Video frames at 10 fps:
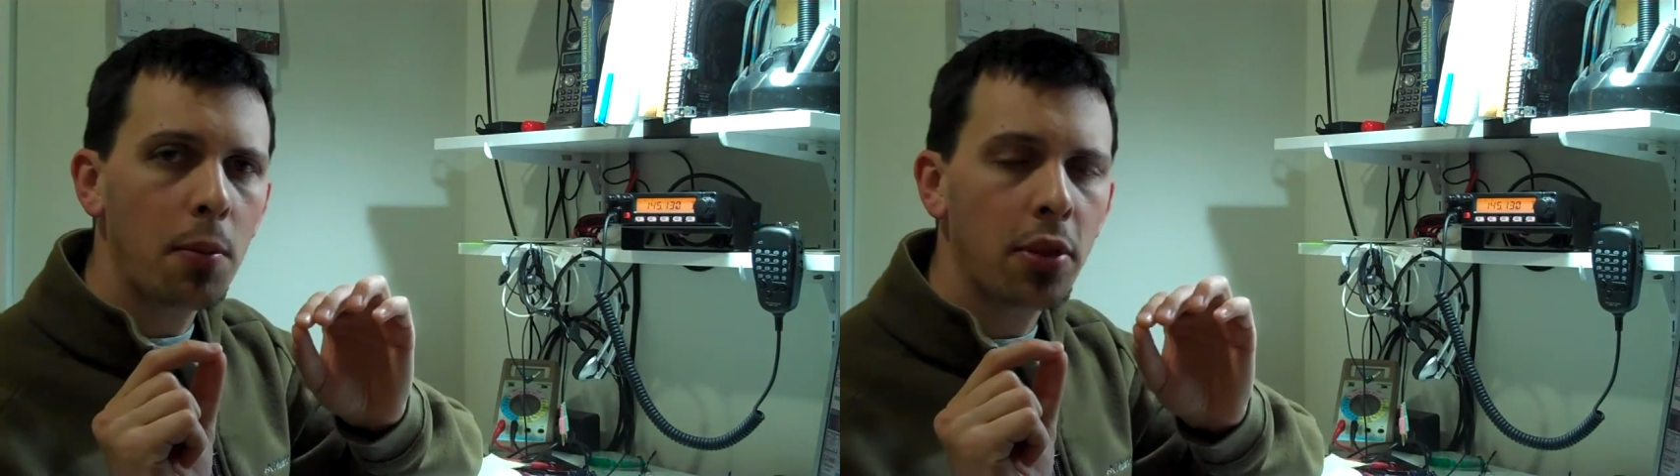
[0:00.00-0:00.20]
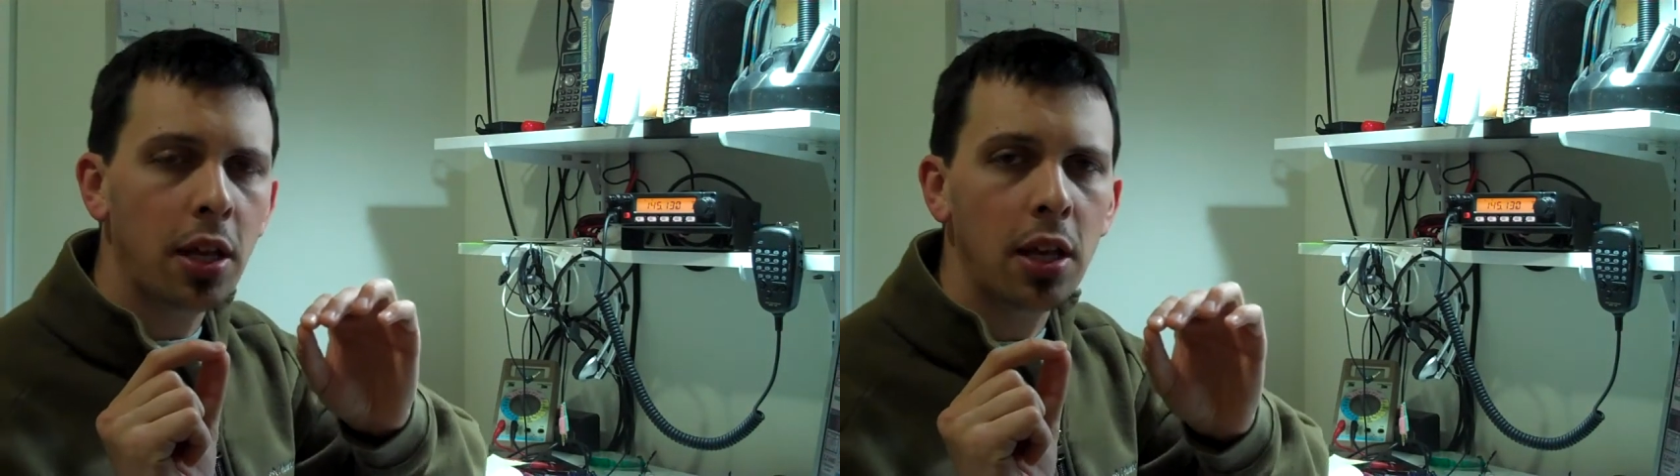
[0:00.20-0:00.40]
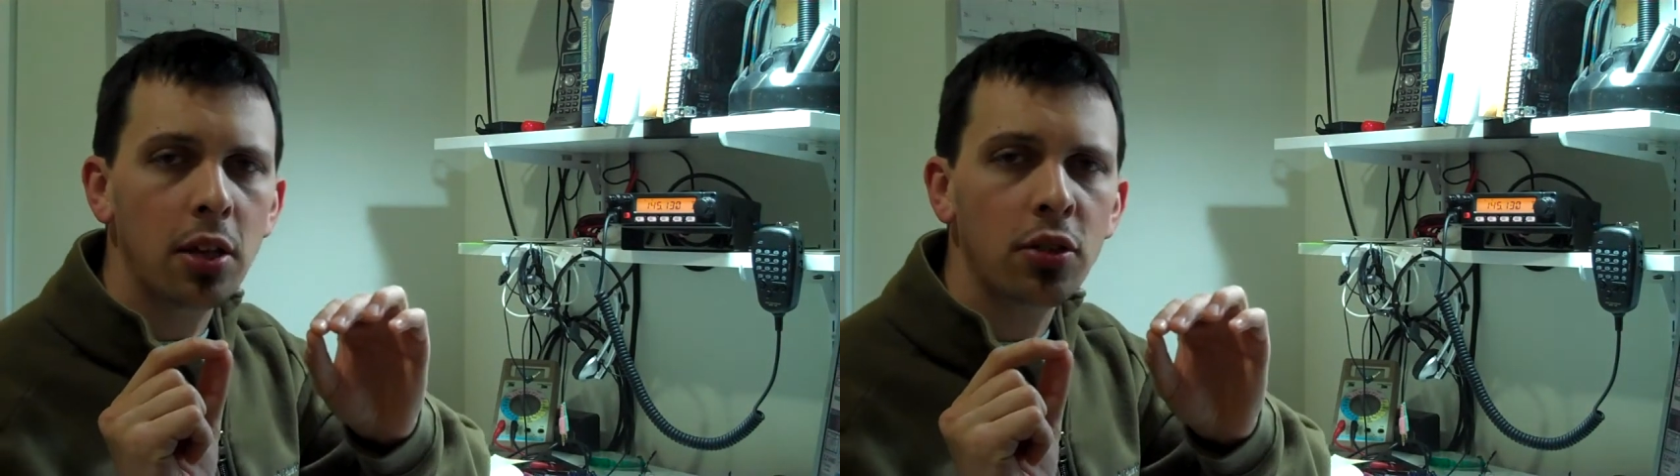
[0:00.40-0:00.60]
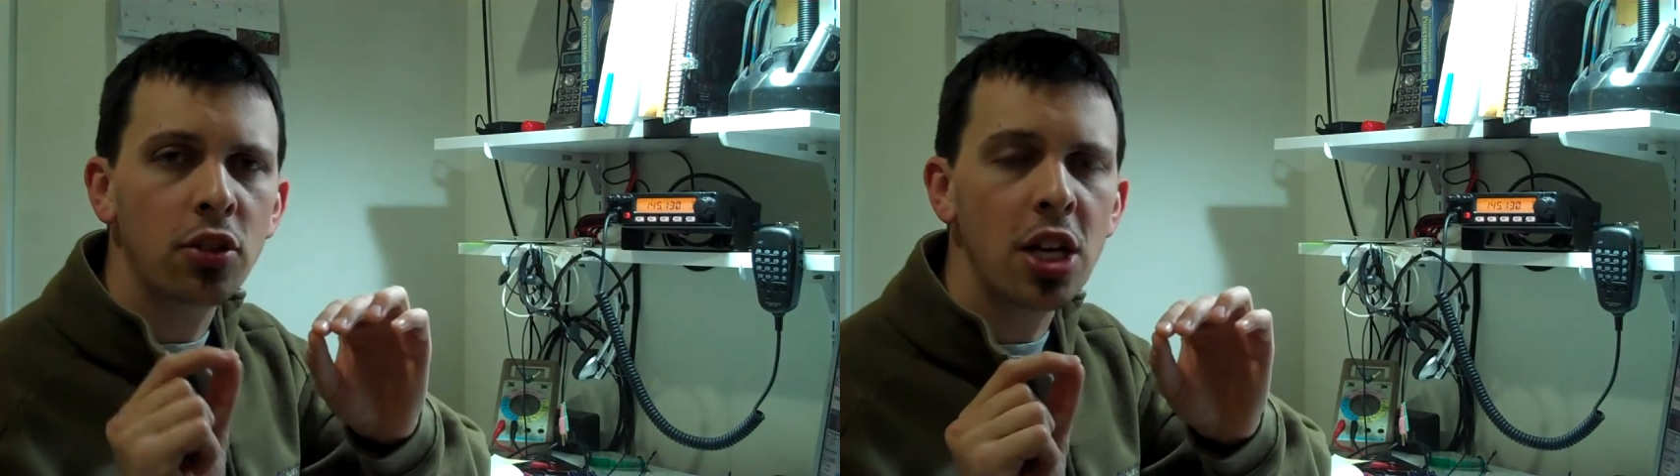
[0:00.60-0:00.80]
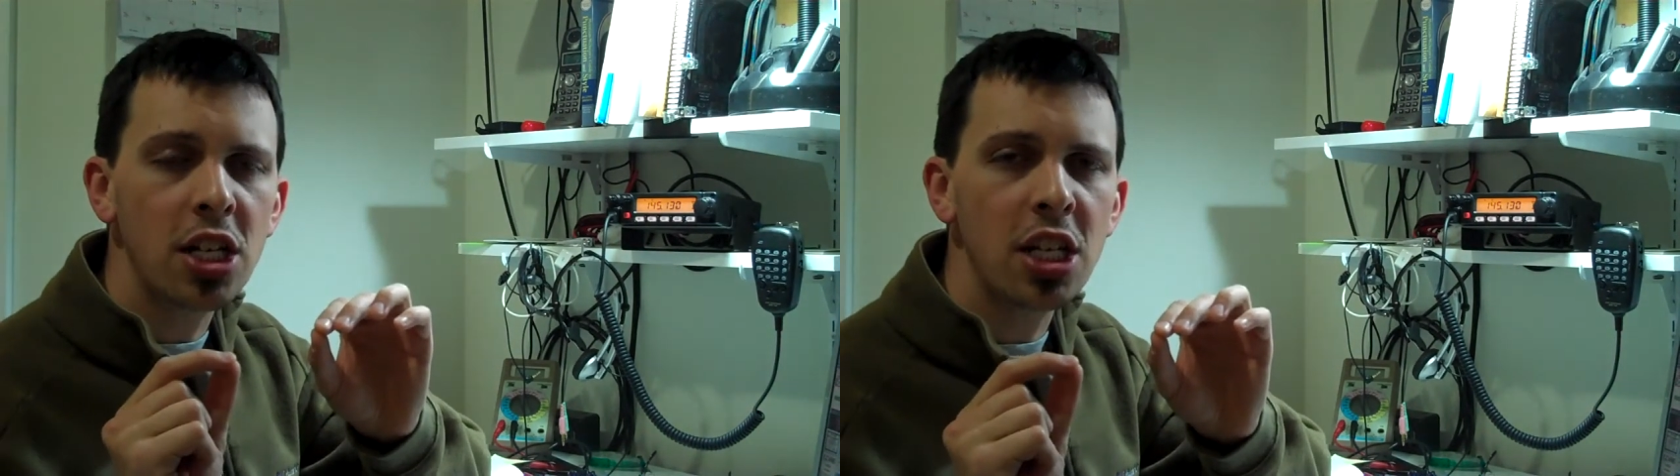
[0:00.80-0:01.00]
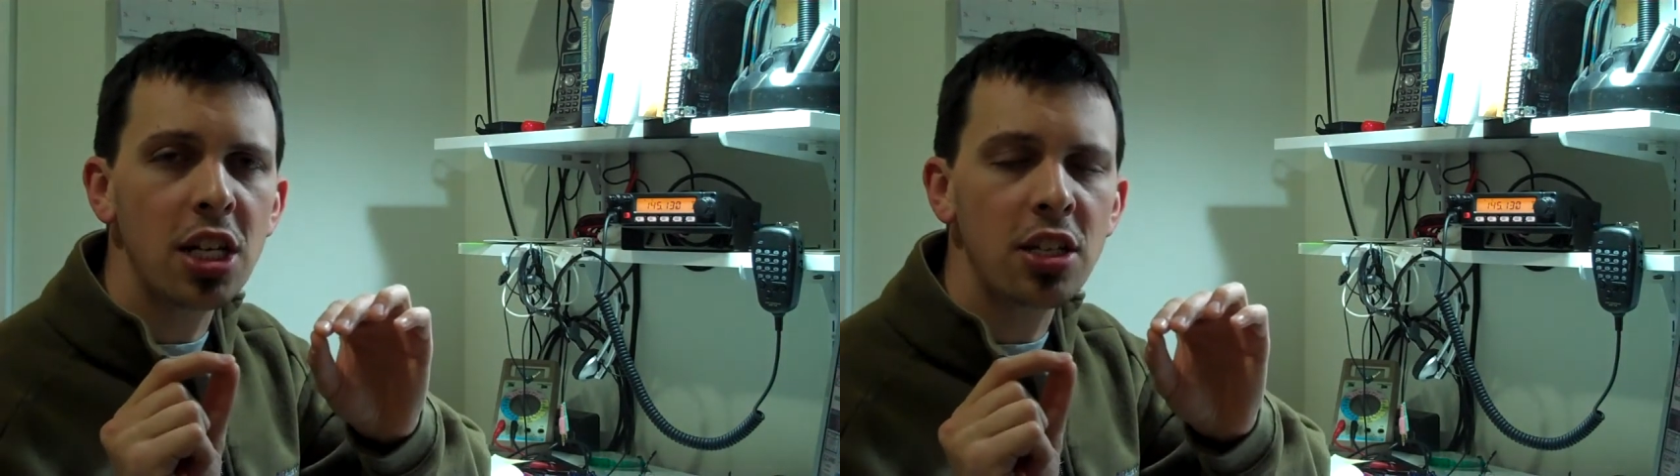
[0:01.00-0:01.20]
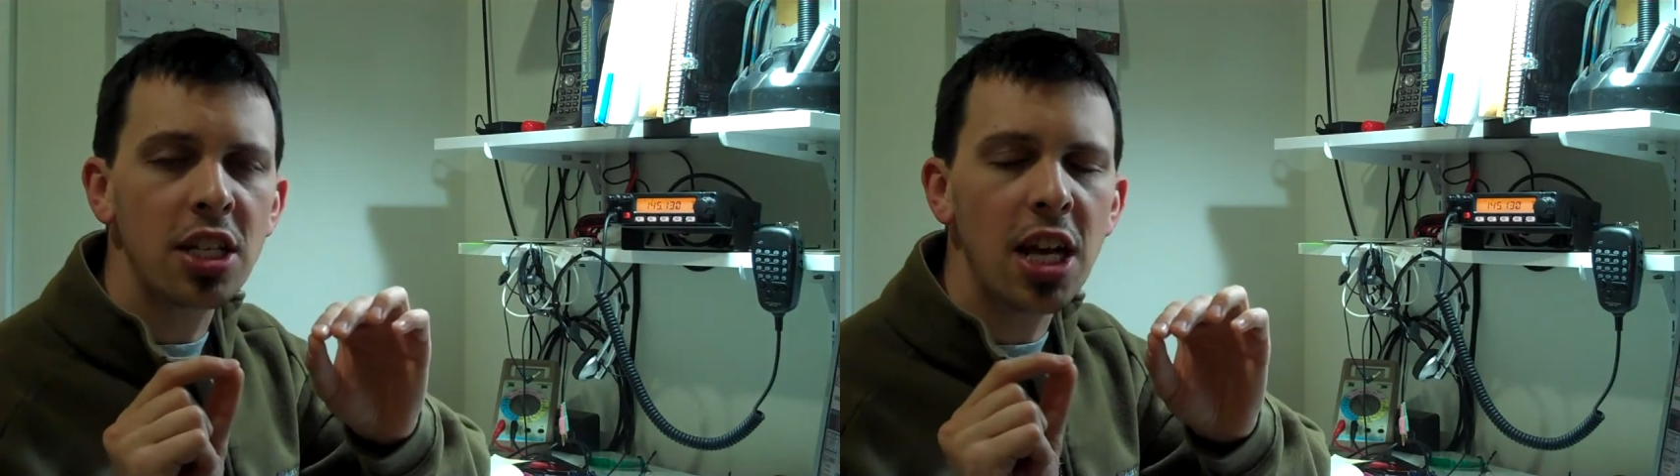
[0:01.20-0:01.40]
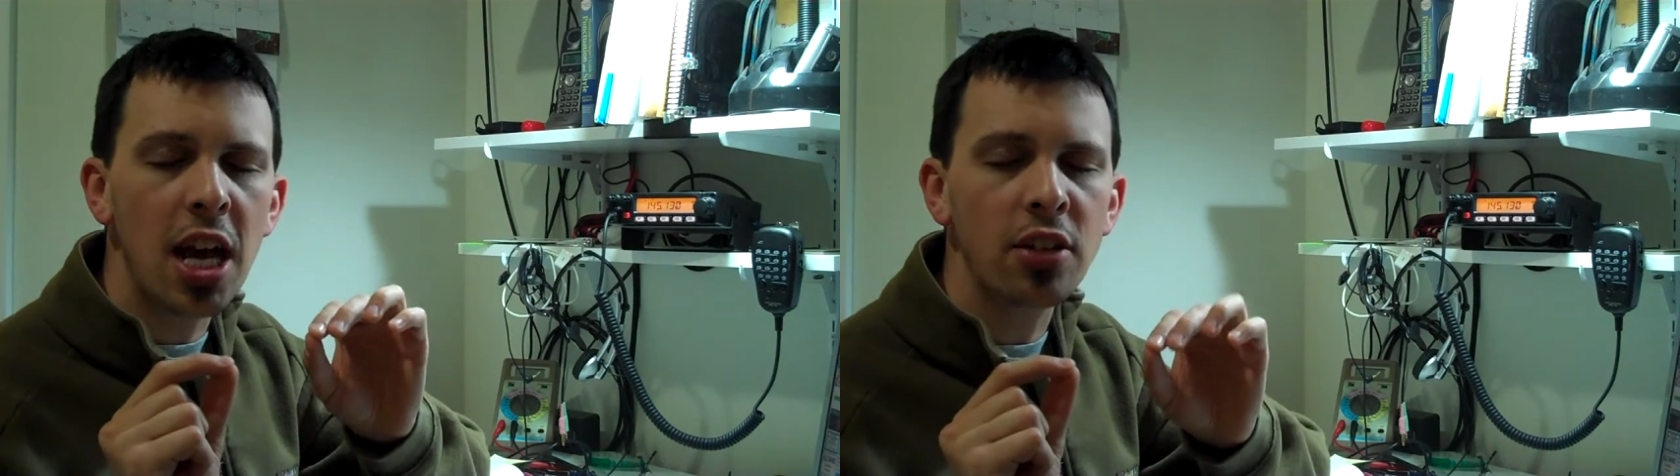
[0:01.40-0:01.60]
the
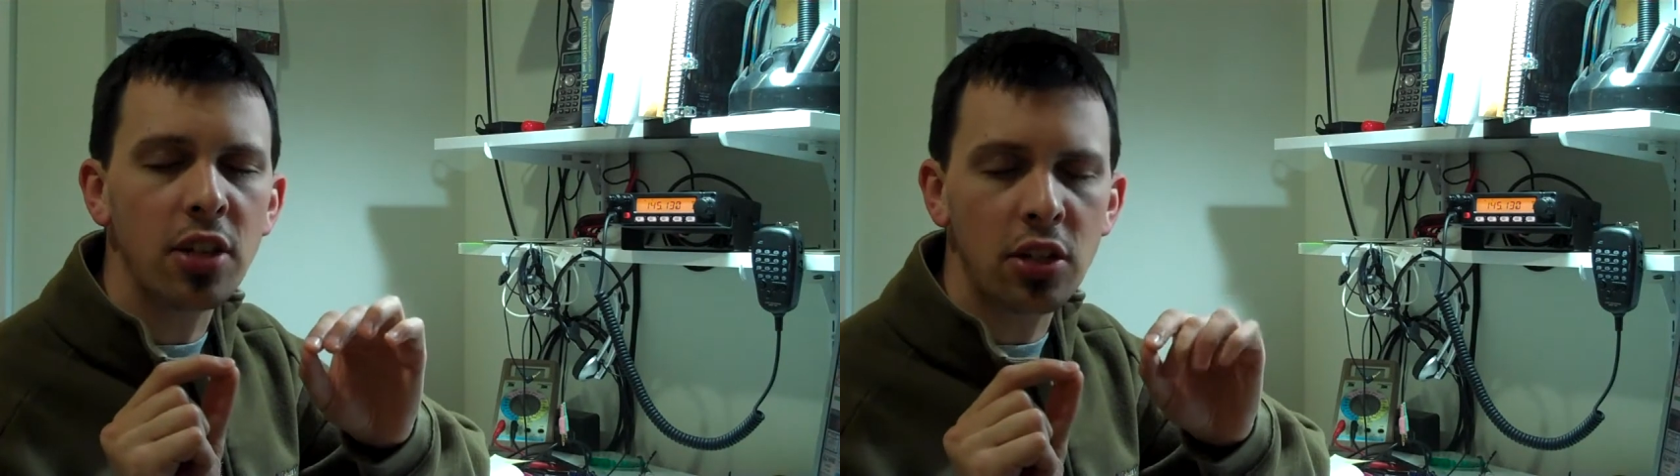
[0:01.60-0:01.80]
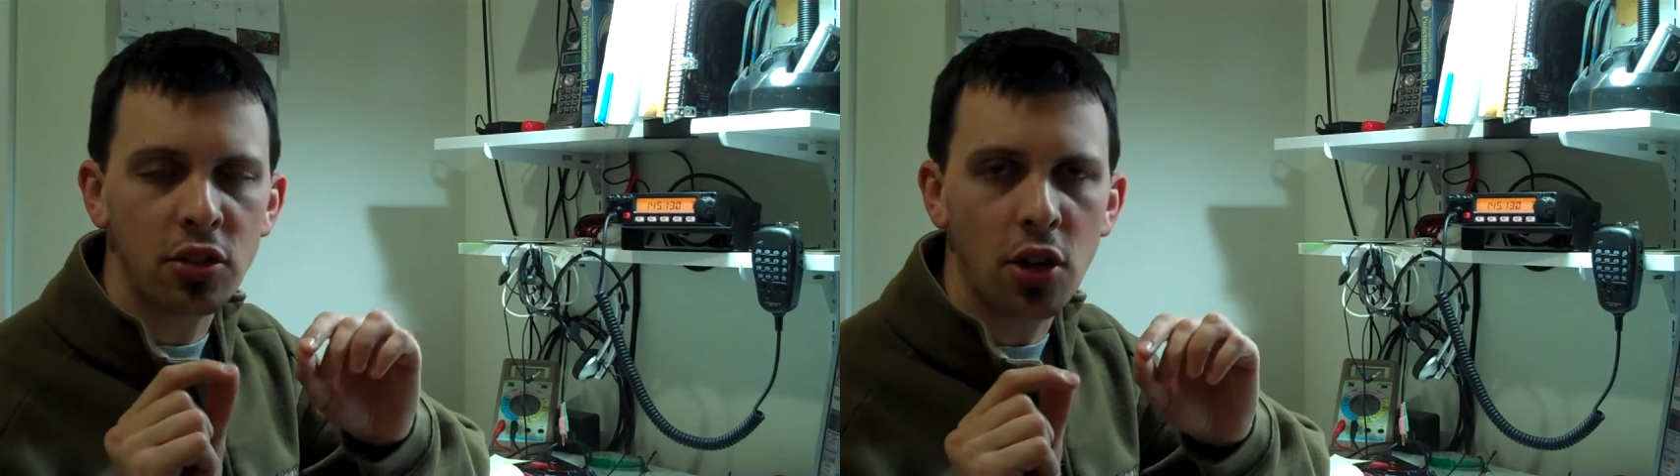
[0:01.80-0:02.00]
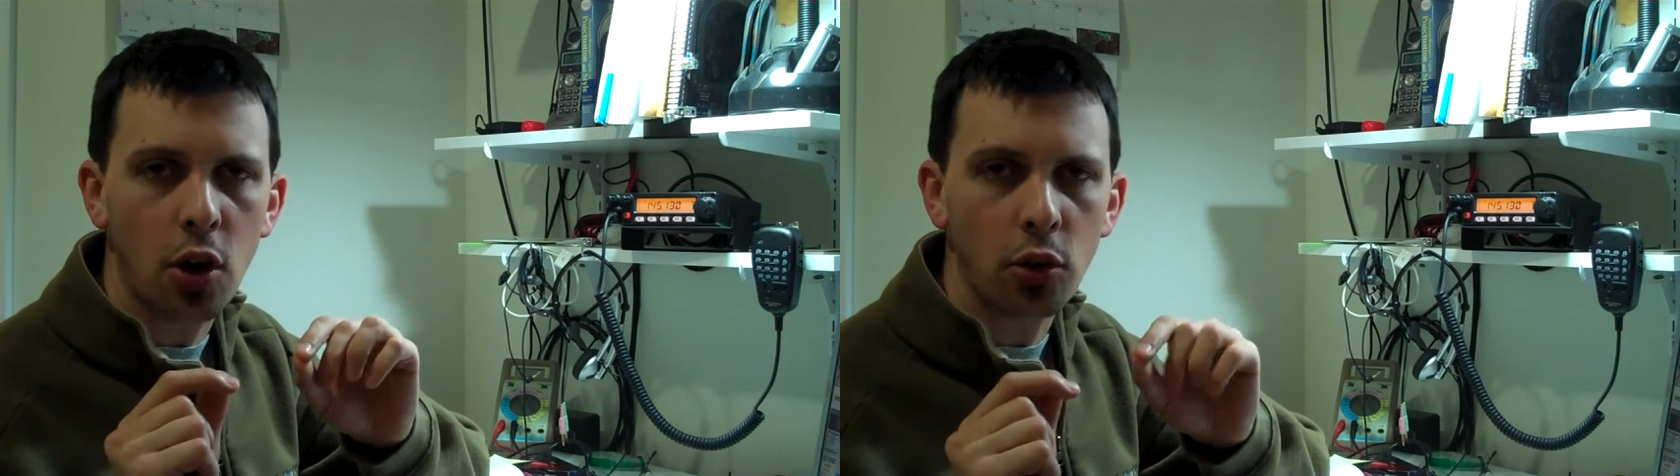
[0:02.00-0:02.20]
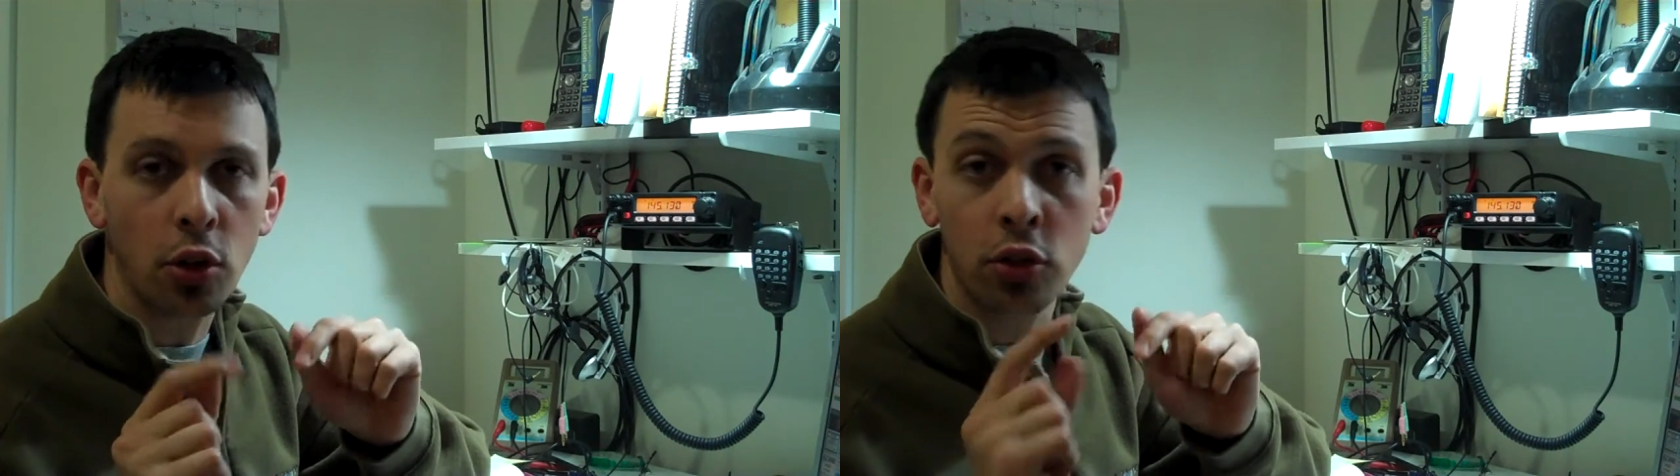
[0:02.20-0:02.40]
CTCSS tone.